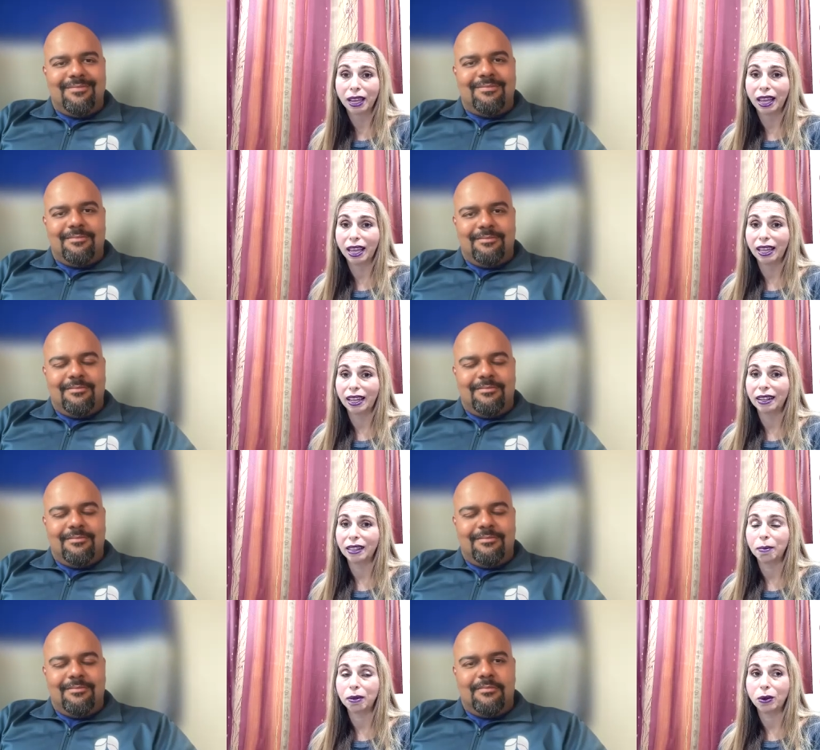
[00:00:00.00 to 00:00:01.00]
Speaker 1: and
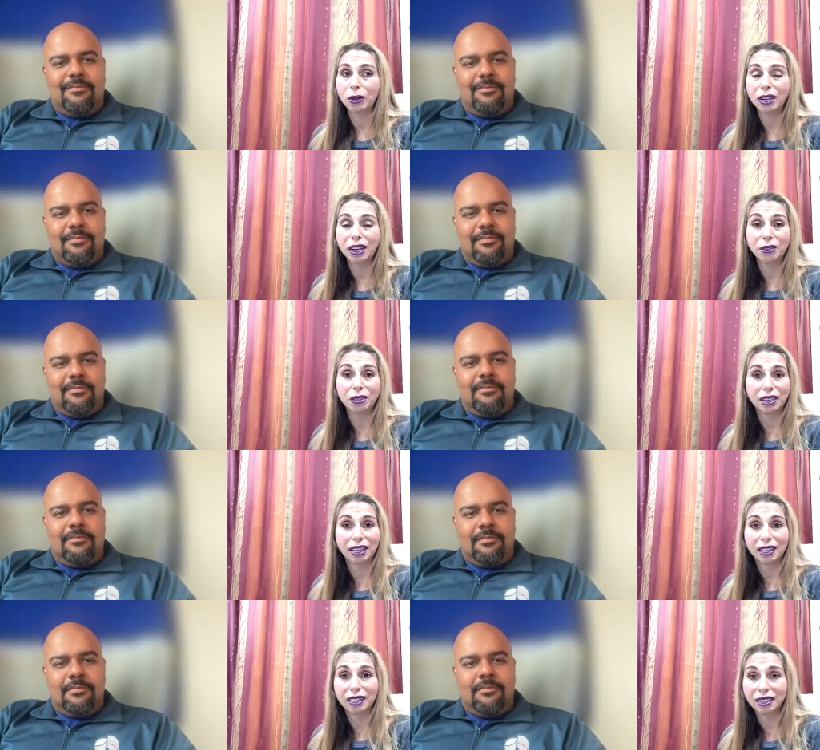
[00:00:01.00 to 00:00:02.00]
the bloating I used to get